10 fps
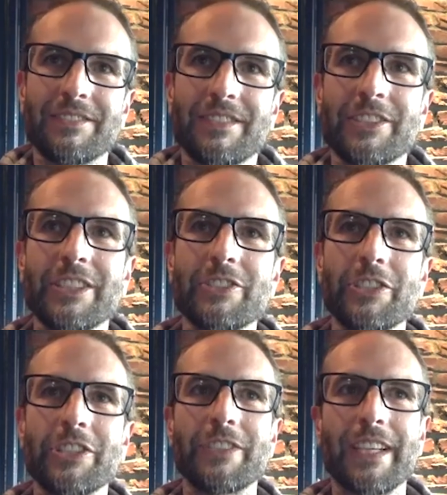there's
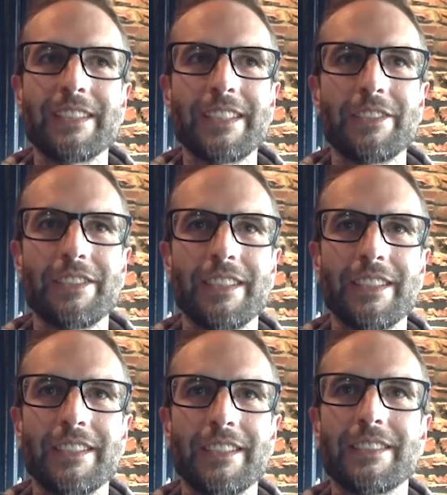concerns around you know
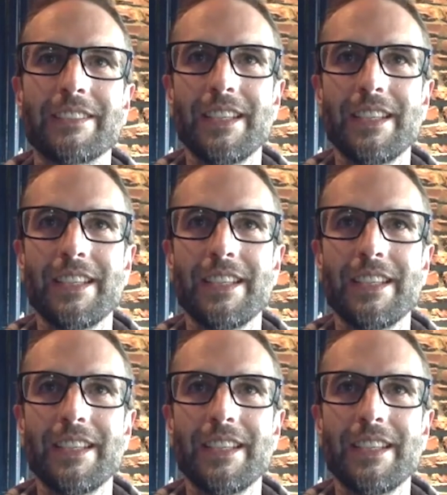the